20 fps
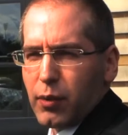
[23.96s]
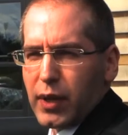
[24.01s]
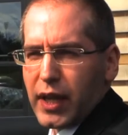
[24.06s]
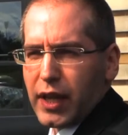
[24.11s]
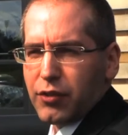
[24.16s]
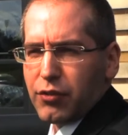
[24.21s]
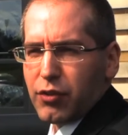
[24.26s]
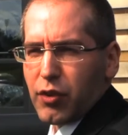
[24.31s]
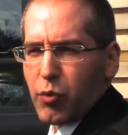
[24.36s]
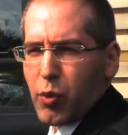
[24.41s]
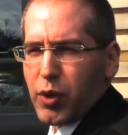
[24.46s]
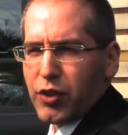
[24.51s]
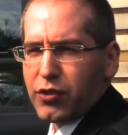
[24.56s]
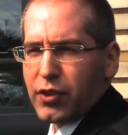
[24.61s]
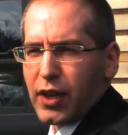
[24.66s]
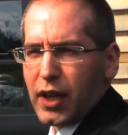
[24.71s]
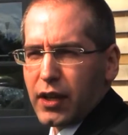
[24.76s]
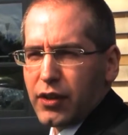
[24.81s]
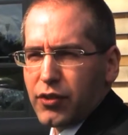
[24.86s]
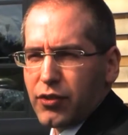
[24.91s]
Land Rover, we're
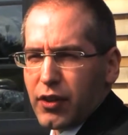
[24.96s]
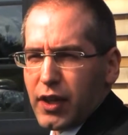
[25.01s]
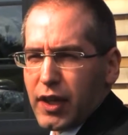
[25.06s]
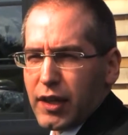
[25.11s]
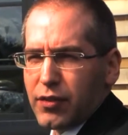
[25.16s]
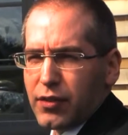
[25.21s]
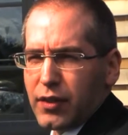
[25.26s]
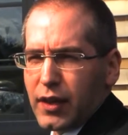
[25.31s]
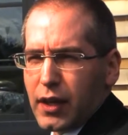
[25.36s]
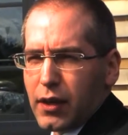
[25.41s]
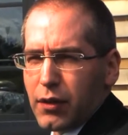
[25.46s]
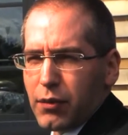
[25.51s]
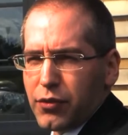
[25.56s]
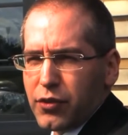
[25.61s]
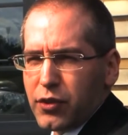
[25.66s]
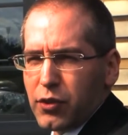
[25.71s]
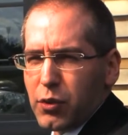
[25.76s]
challenging ourselves